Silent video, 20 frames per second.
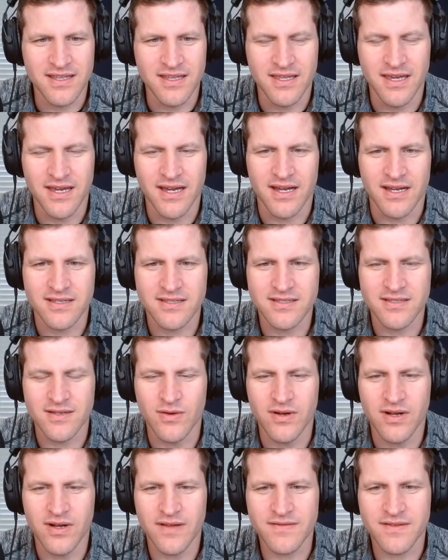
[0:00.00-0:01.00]
Yeah, so
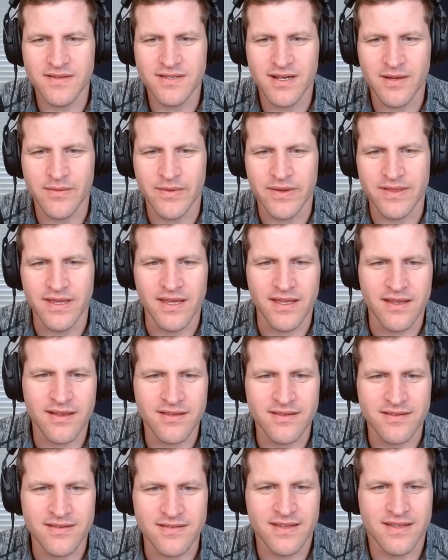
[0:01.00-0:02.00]
we'll have to talk about that
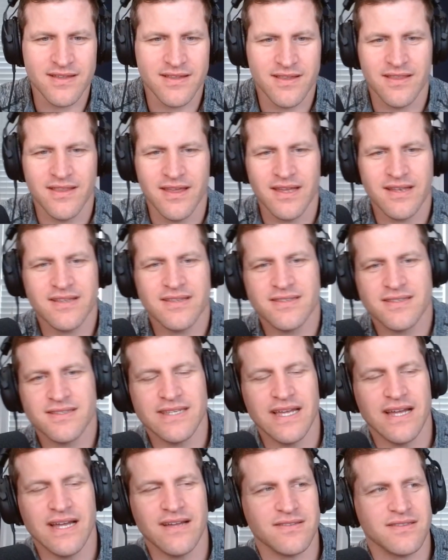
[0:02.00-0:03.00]
because that
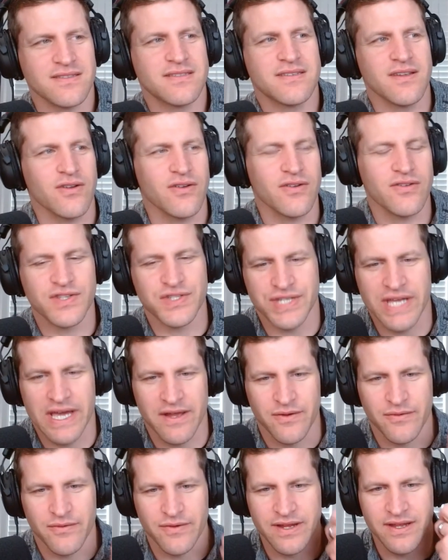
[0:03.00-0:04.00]
sounds earth
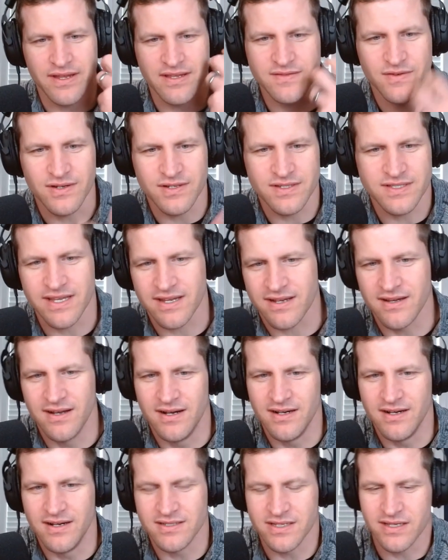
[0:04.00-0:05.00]
shattering as far as
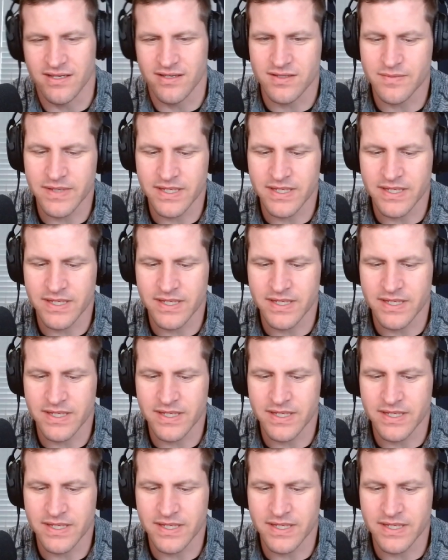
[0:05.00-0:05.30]
technology goes.